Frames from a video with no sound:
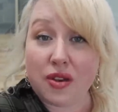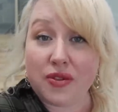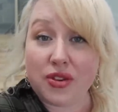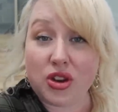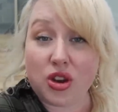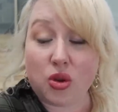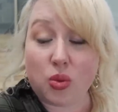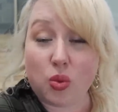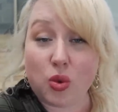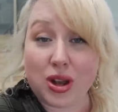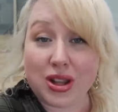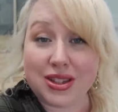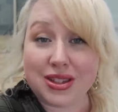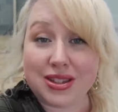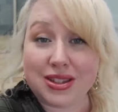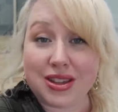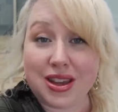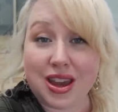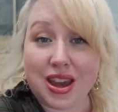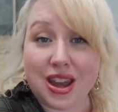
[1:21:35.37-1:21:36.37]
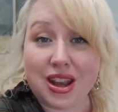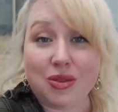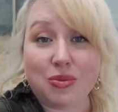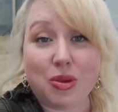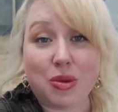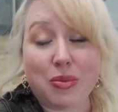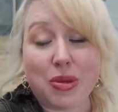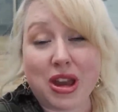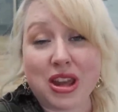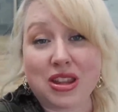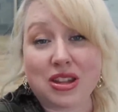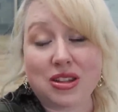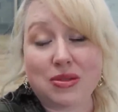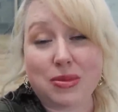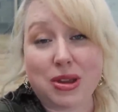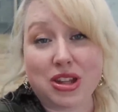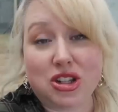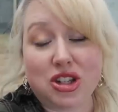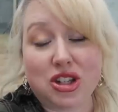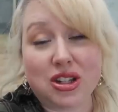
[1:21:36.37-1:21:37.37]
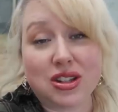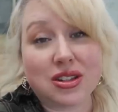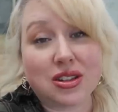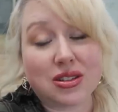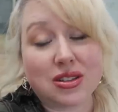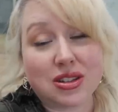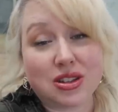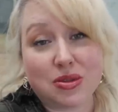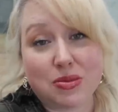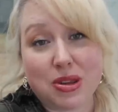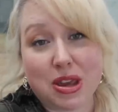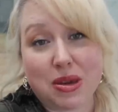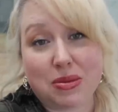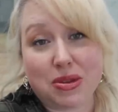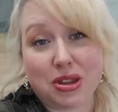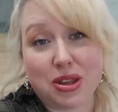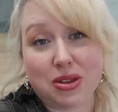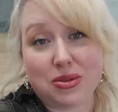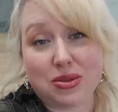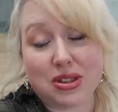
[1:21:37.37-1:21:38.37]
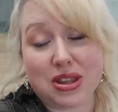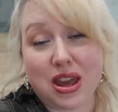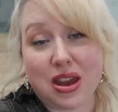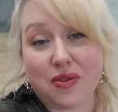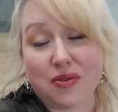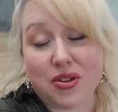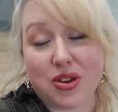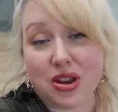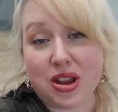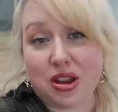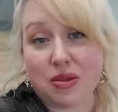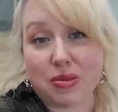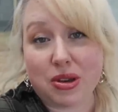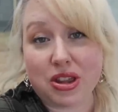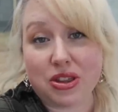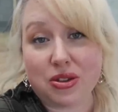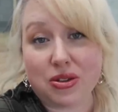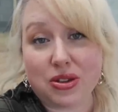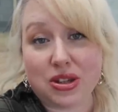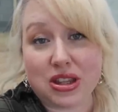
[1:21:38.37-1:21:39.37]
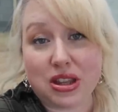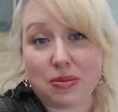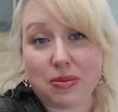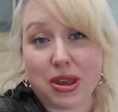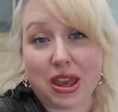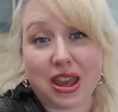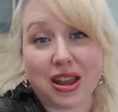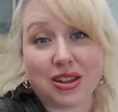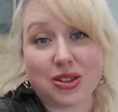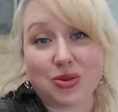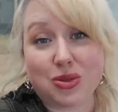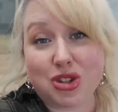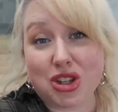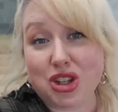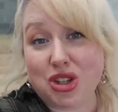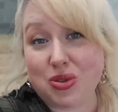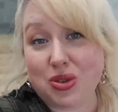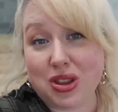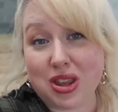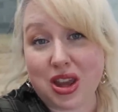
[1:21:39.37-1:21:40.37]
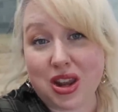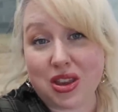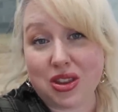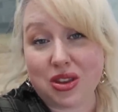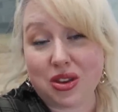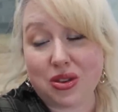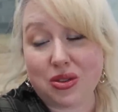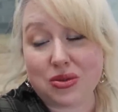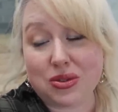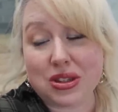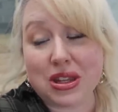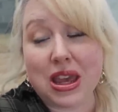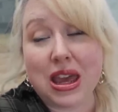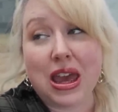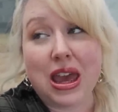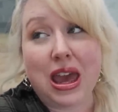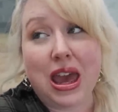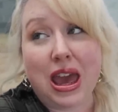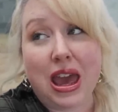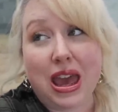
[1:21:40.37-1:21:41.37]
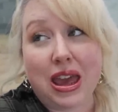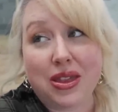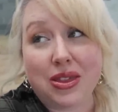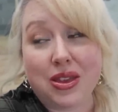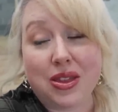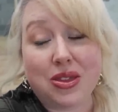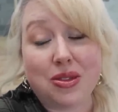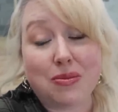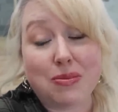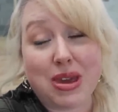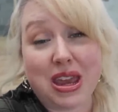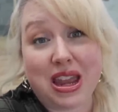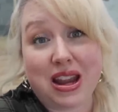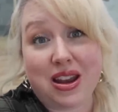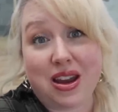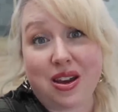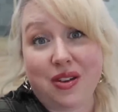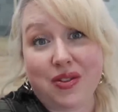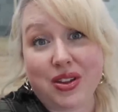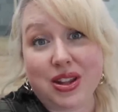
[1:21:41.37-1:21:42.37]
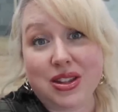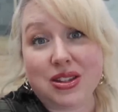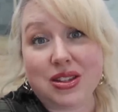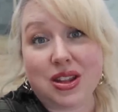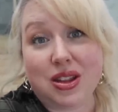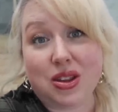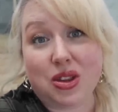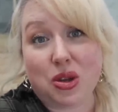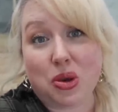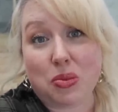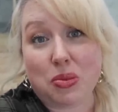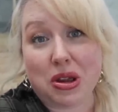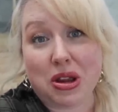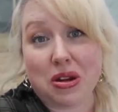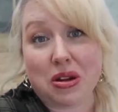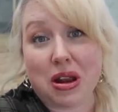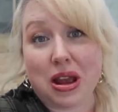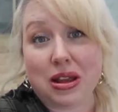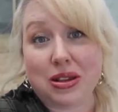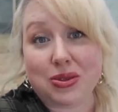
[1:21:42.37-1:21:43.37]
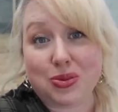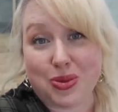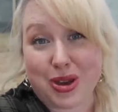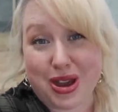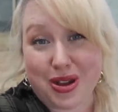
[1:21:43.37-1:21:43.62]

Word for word: oven on one side, but by the dimensions, I'll still be able to use that for nine by 13 pans, which I do a lot of those. And then the main oven's a little bigger as